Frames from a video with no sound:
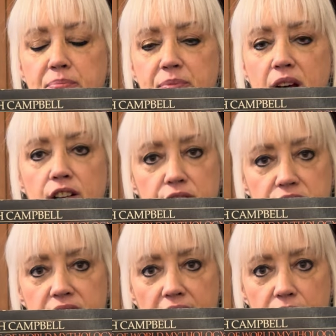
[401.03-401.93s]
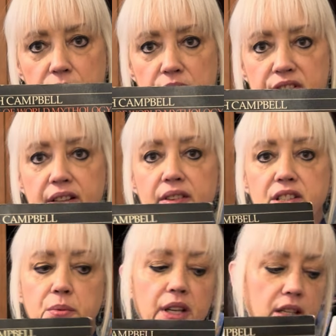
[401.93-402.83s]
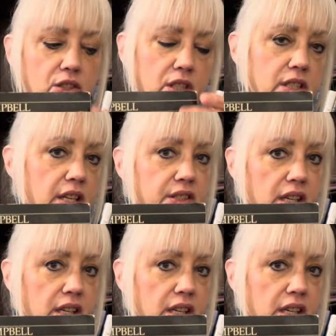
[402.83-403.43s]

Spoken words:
hunters and gatherers. And this one actually does